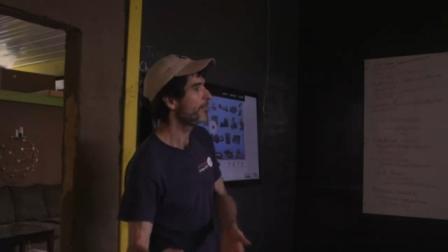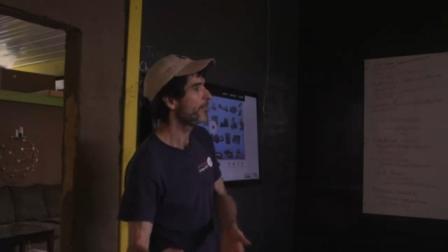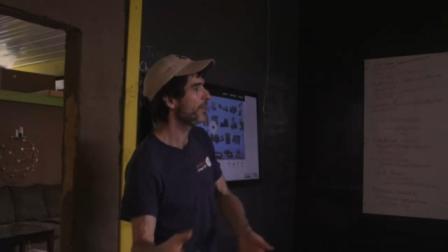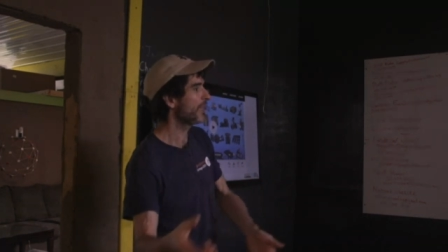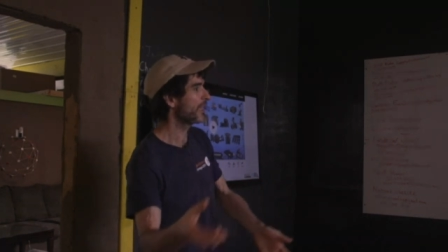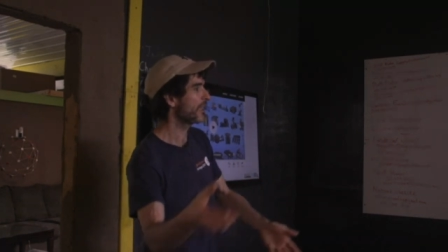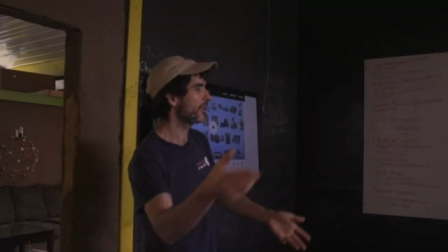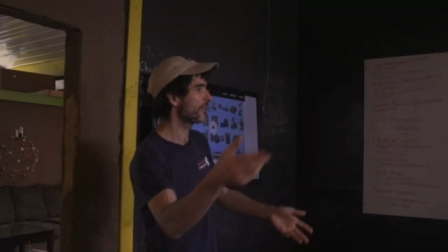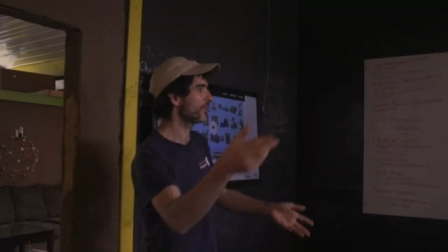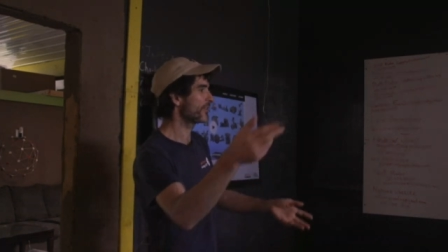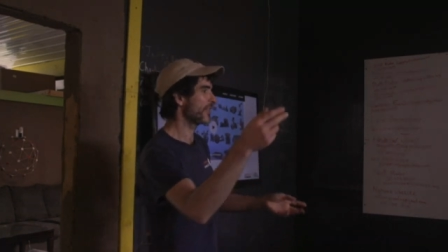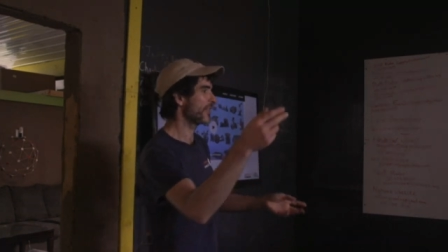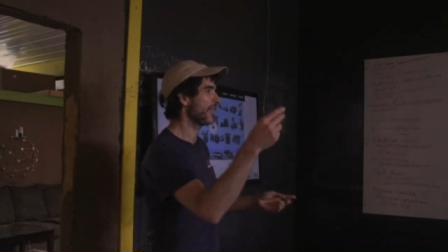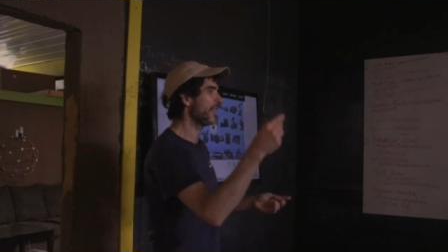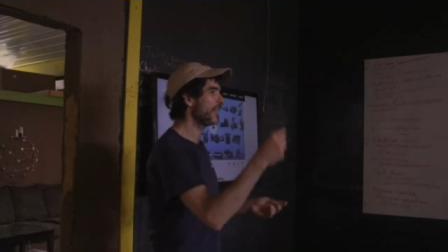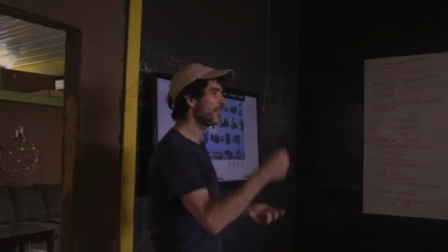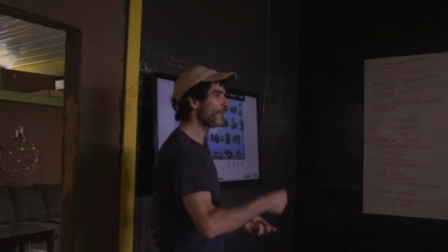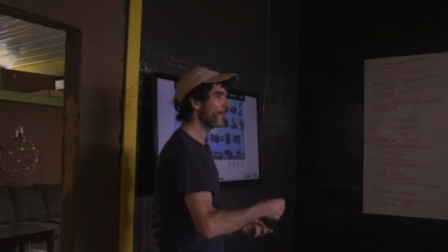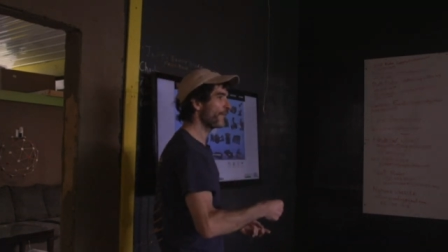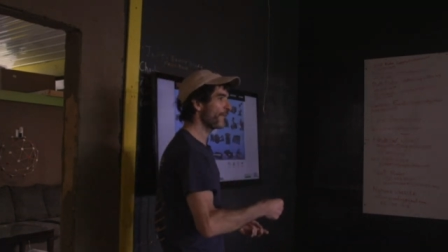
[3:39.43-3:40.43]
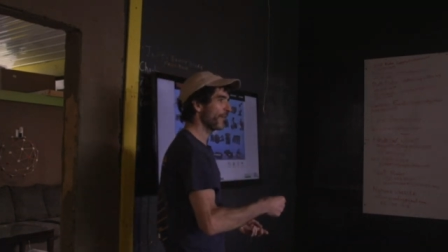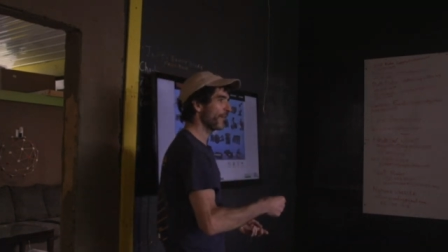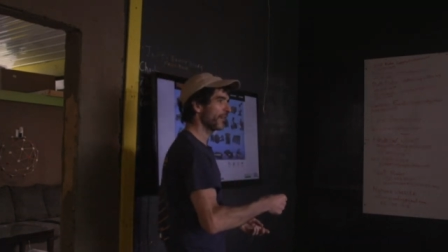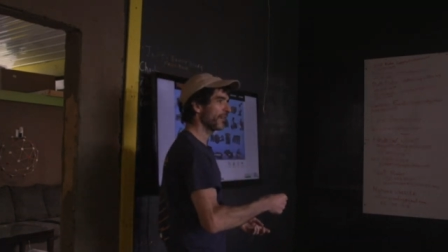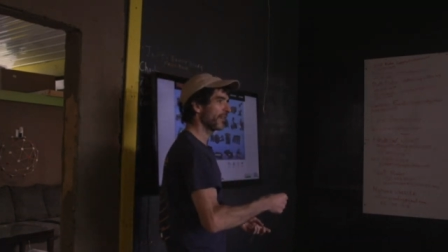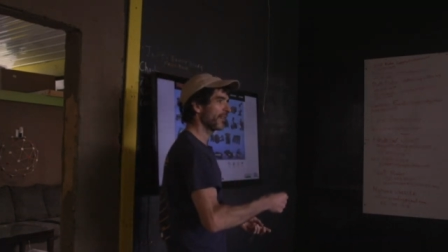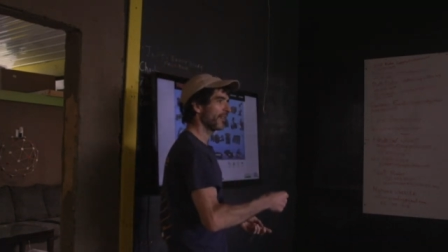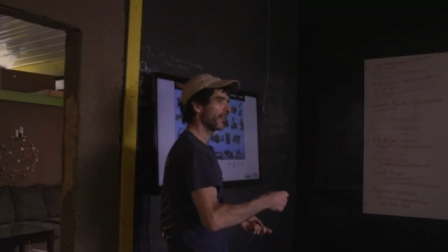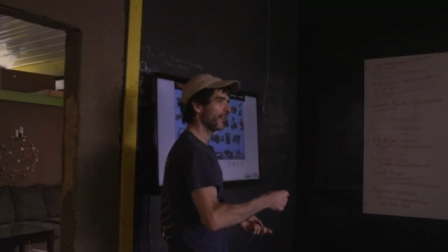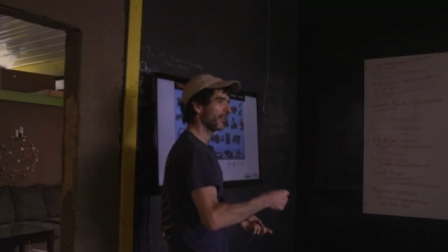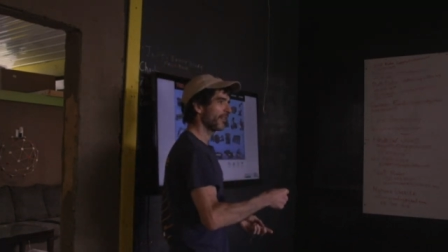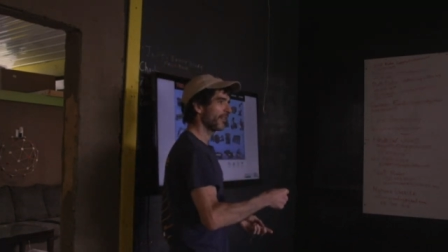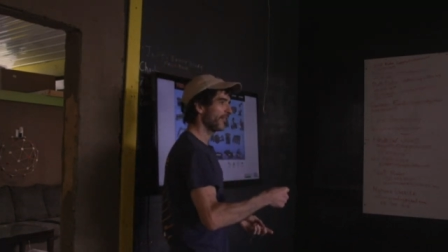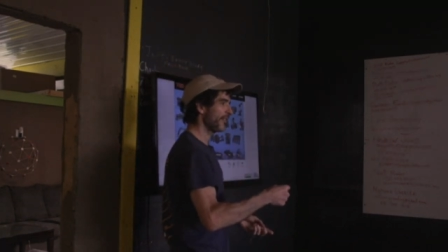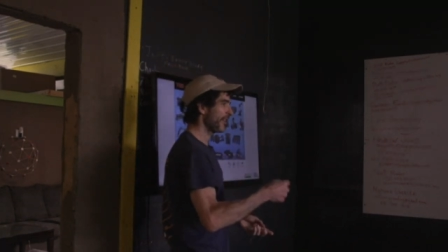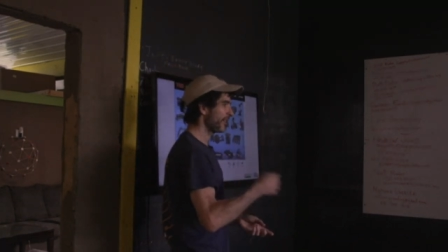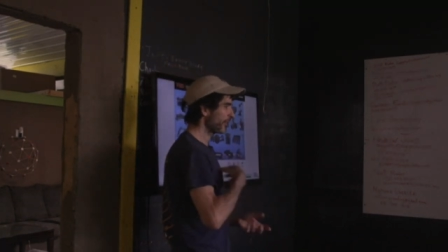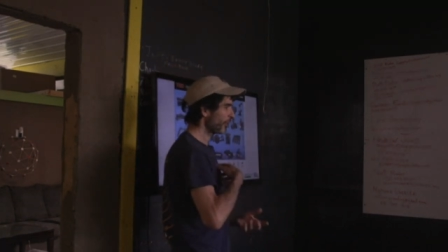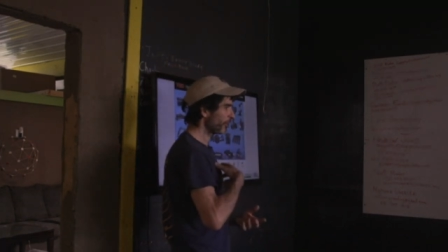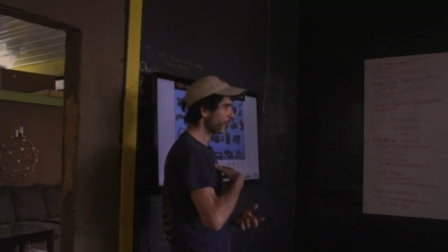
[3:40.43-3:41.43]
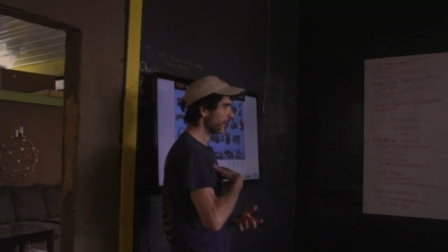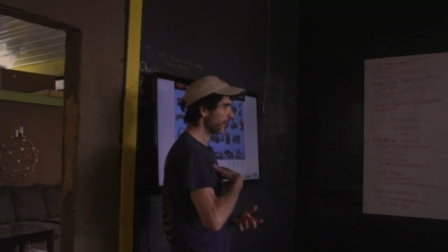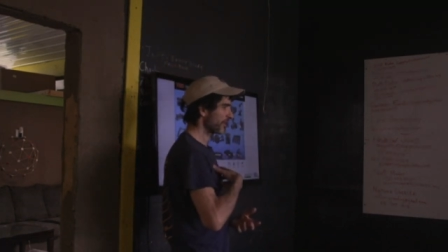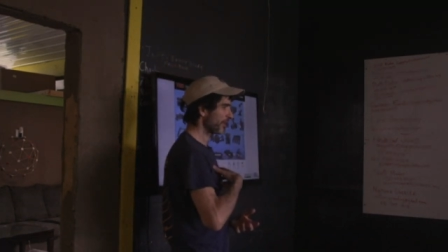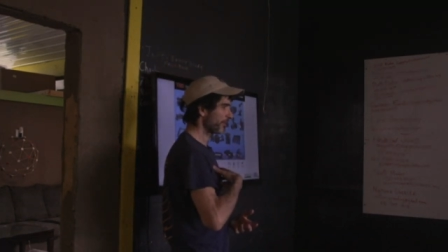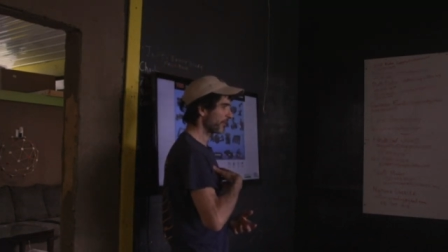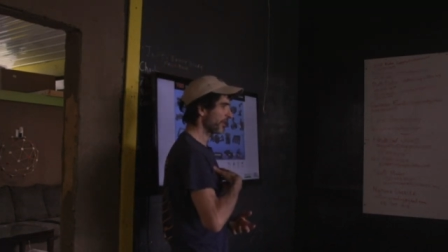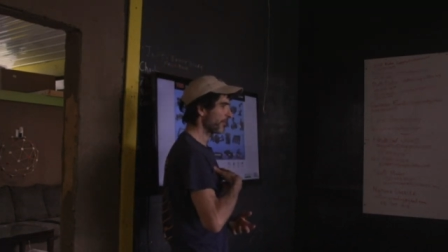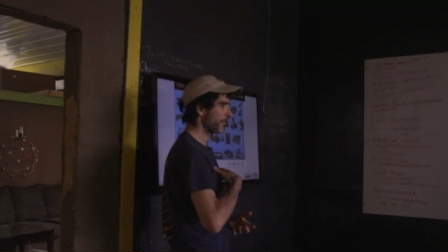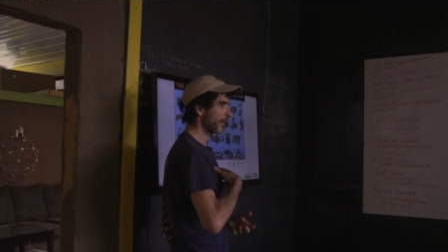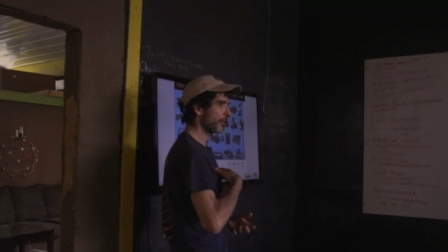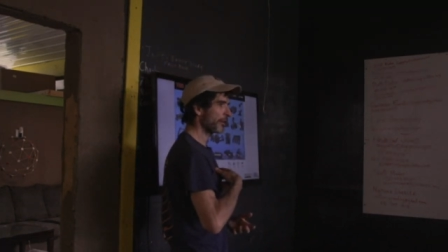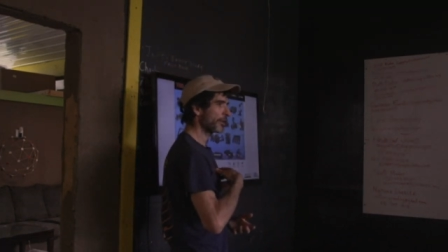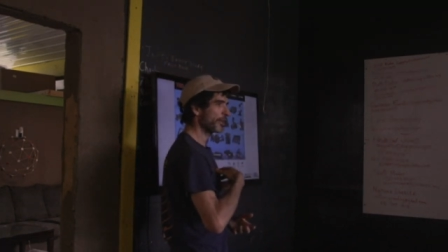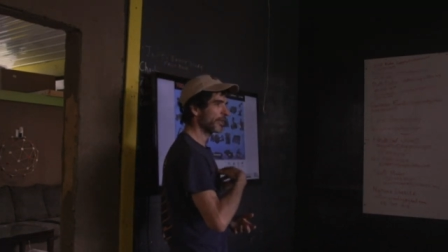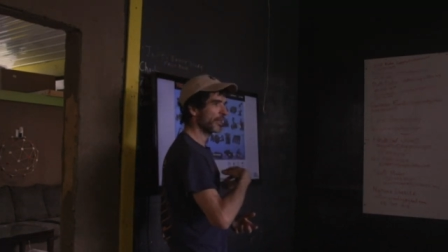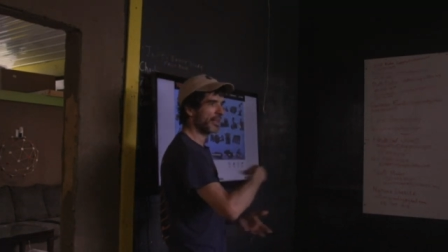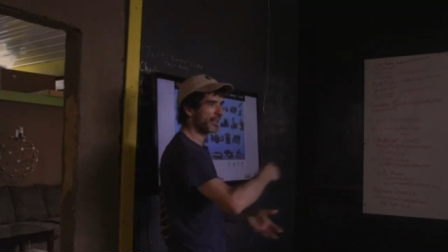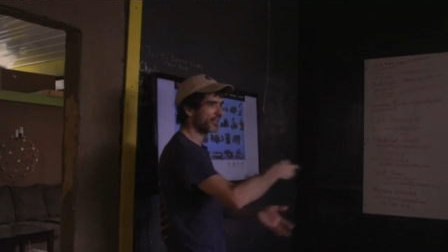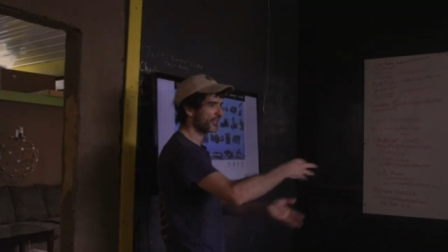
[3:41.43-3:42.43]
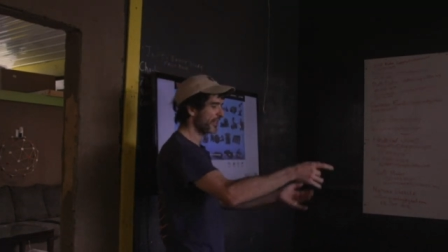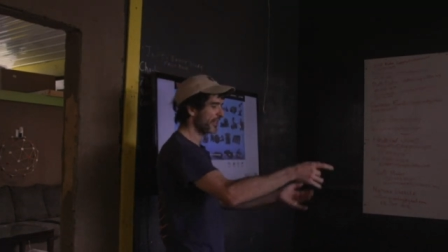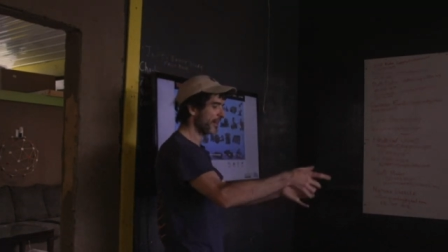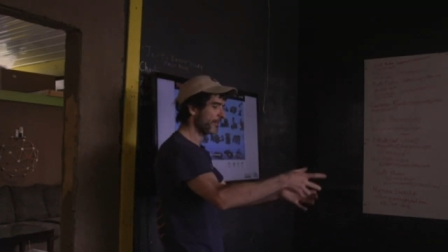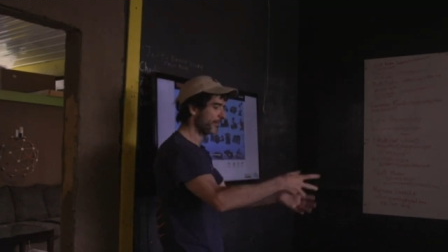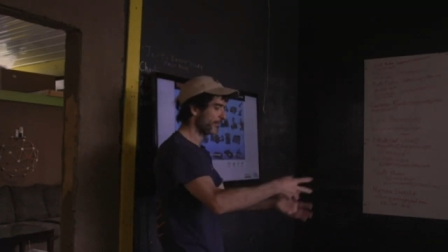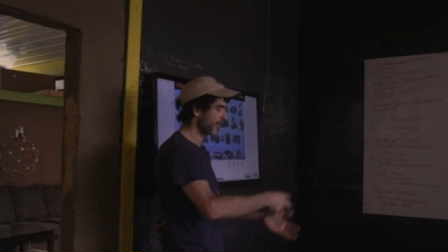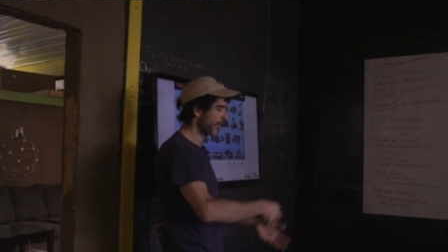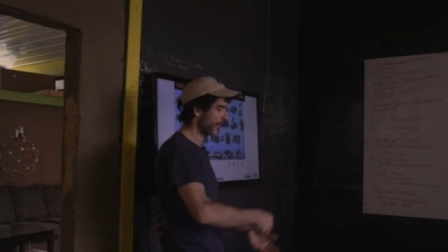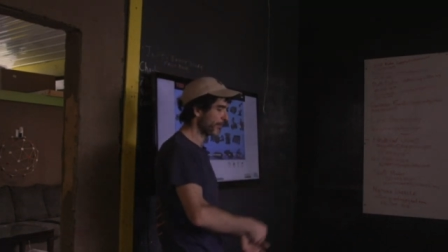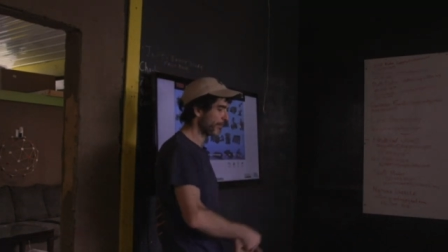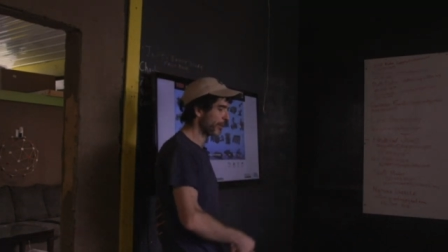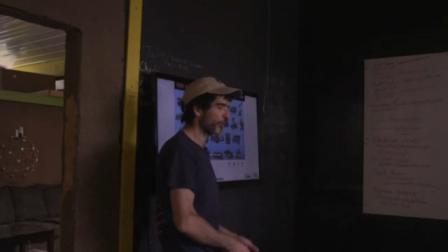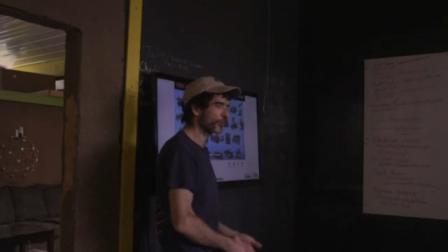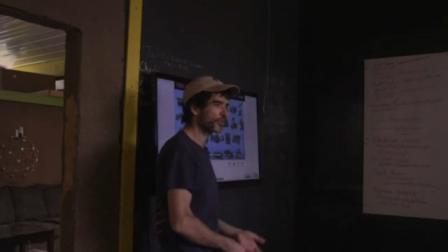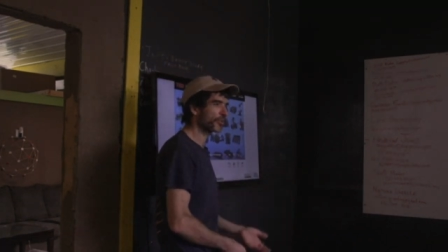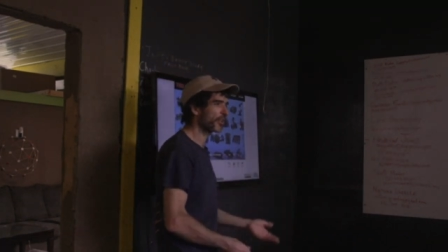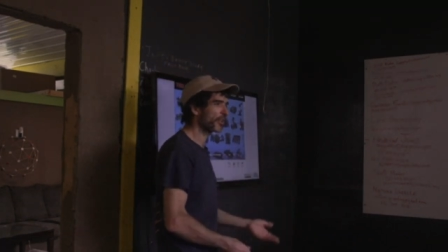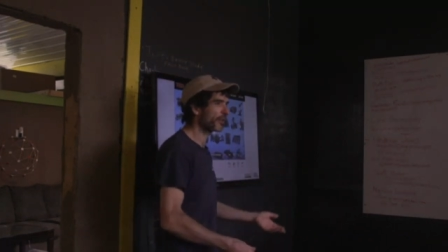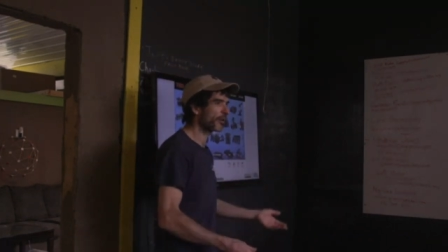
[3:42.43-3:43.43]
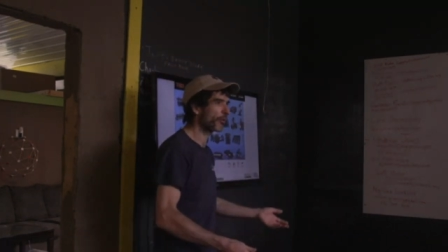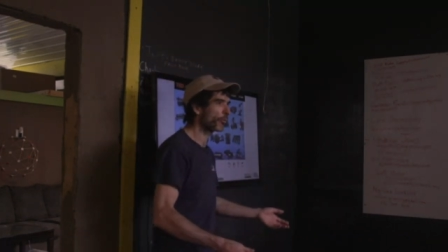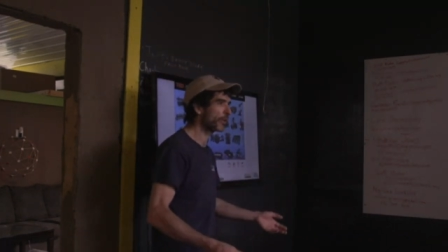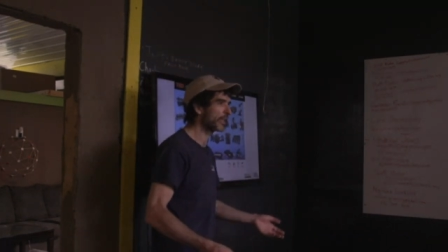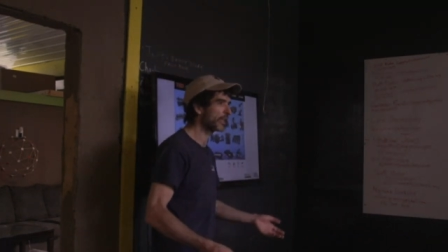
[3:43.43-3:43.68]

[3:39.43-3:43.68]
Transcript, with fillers: Because if they told me something about it, and I say I posted on a